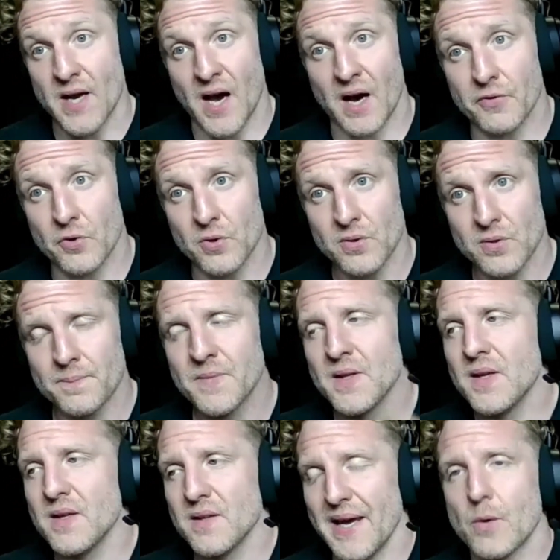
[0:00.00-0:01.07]
novel,
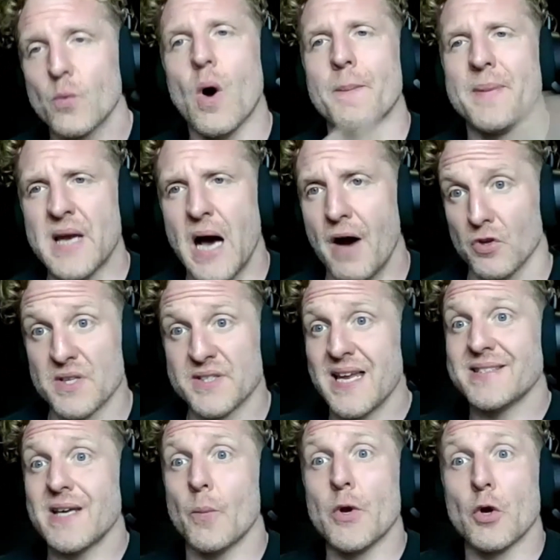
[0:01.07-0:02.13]
novel in the
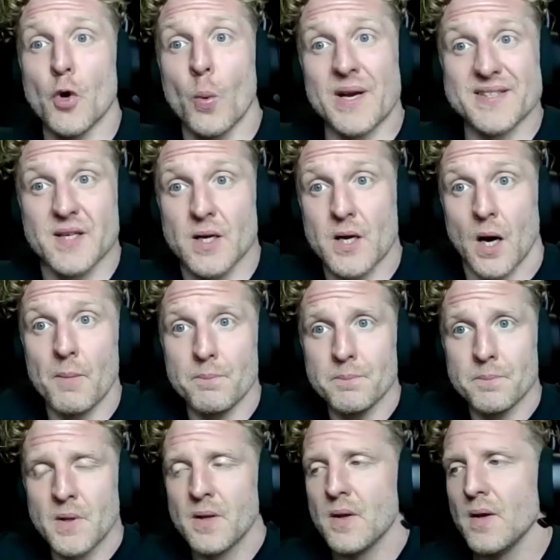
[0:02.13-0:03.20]
sense that we don't know when it's going to come,
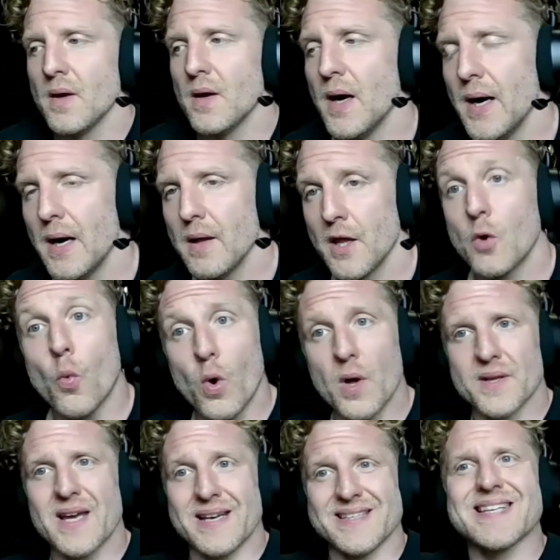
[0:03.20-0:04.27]
like
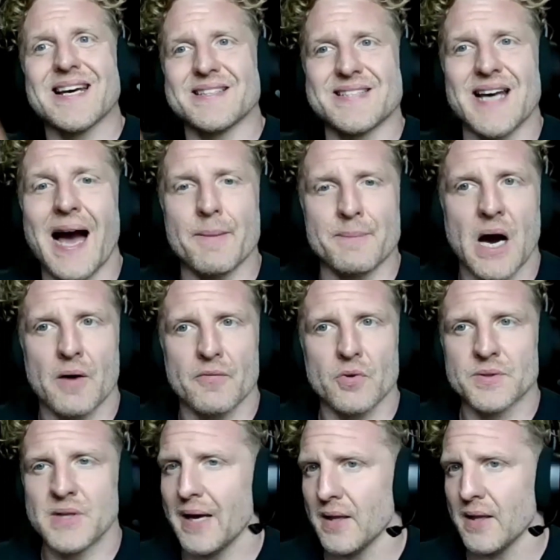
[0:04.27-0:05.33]
in time novel,
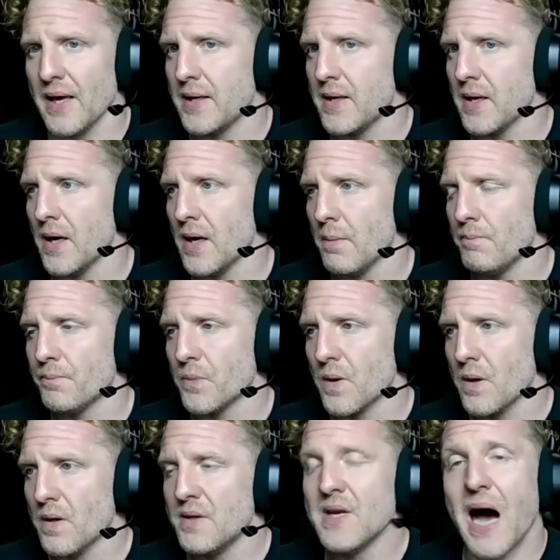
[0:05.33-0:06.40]
not like
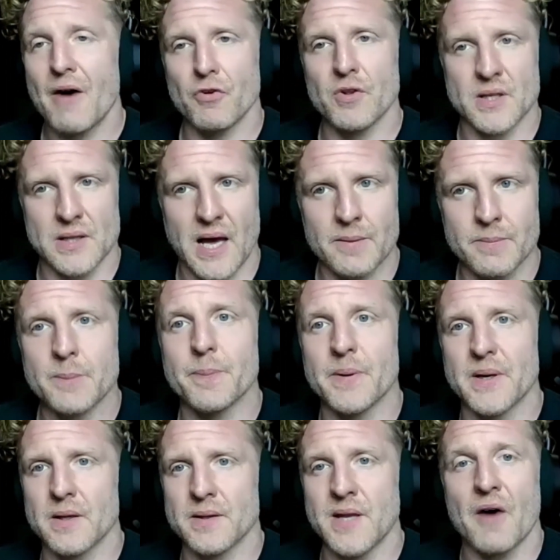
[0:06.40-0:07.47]
novel in alignment, but
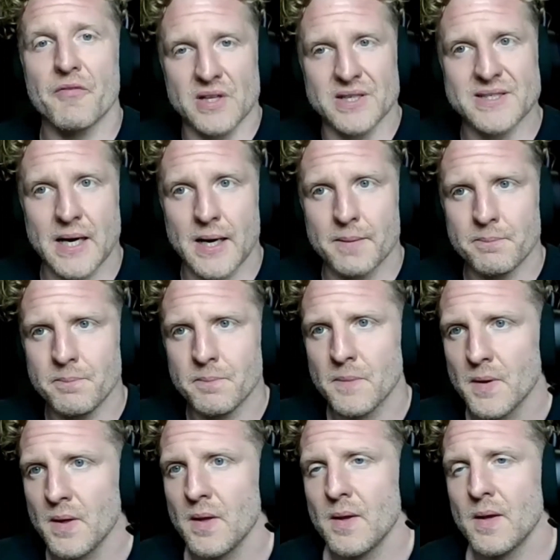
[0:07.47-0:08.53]
novel in time,
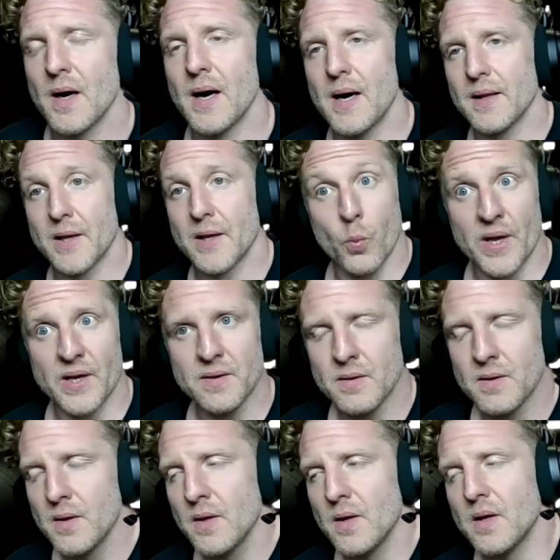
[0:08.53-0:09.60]
like when.
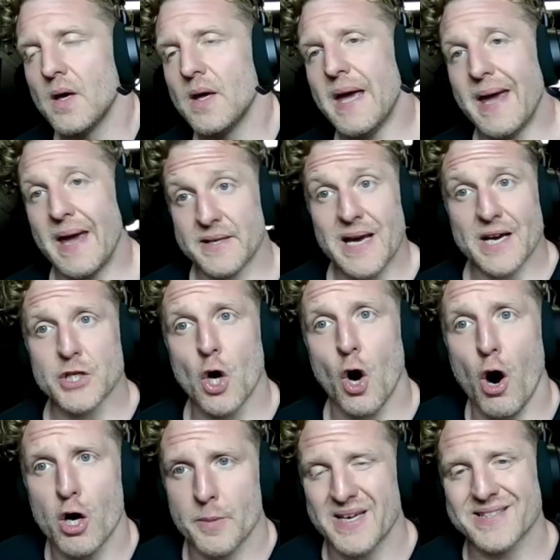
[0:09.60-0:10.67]
It's actually
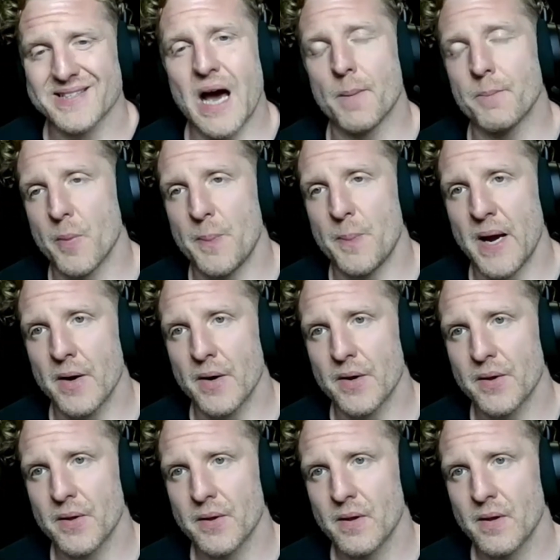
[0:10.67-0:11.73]
harder because now I'm prepared.
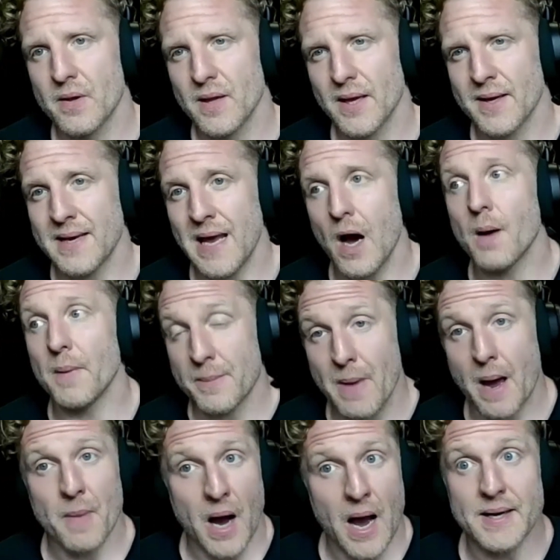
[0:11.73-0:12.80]
Like now I'm in my
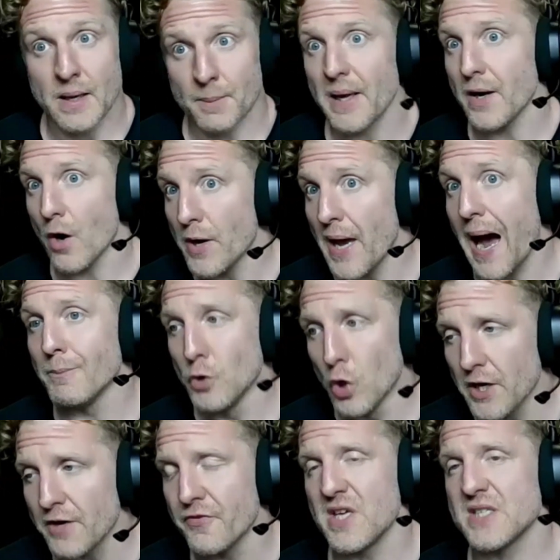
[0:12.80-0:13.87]
mind, I'm like, okay, I'm
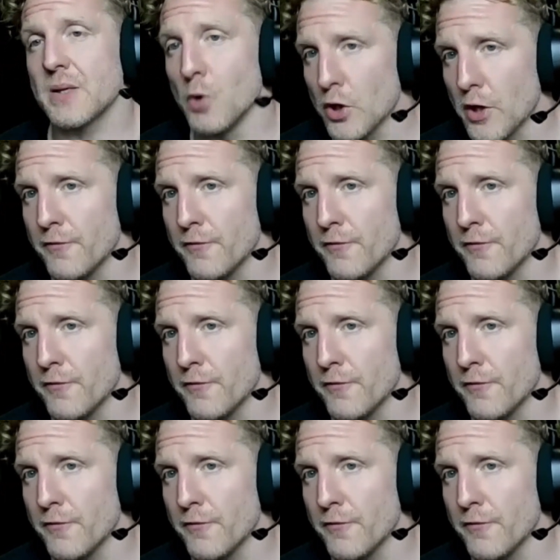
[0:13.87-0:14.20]
looking for this. And